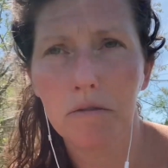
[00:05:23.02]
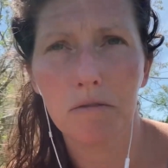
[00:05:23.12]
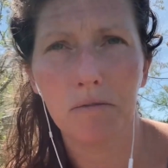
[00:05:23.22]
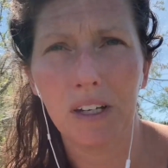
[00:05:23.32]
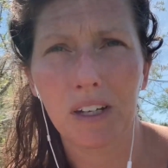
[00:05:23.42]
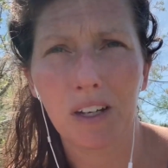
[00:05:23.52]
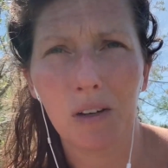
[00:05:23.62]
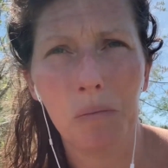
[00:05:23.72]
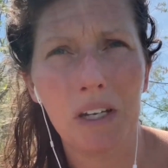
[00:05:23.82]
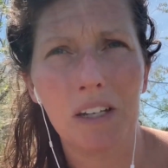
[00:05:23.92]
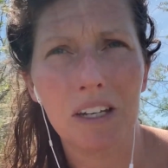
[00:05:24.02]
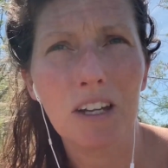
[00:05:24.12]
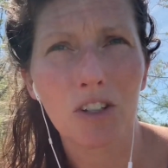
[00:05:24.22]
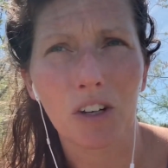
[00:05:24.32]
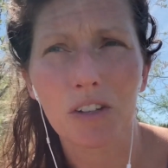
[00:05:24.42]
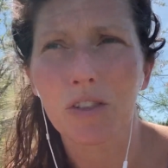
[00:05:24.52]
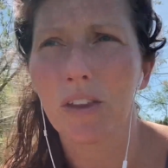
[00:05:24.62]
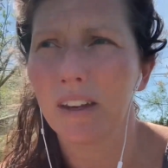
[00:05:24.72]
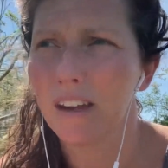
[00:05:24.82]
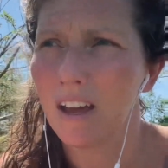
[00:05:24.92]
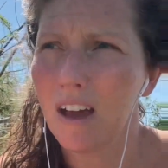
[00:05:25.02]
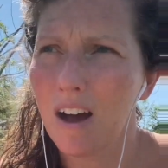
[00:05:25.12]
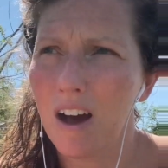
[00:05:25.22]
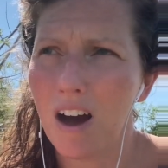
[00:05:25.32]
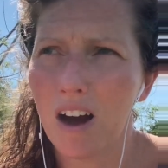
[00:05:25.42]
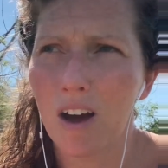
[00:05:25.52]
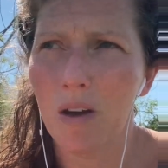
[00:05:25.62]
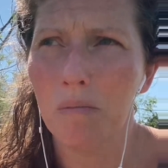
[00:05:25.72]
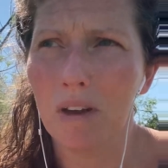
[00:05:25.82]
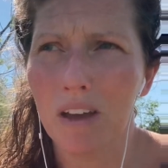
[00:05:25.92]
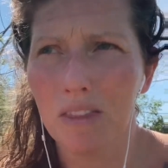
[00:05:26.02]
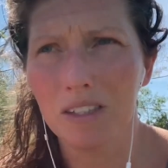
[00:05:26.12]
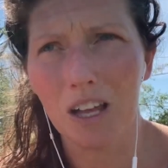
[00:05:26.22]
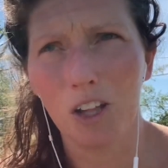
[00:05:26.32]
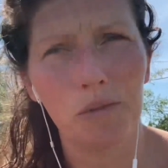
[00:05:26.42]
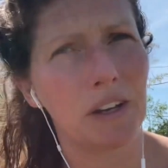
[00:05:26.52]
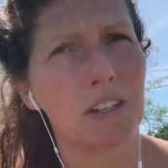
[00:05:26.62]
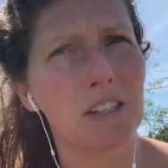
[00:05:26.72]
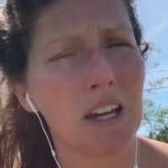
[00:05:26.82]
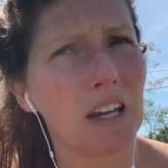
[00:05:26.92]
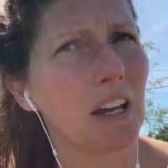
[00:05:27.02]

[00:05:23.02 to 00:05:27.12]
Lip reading: fear and being in danger, so that I'm in this elevated state,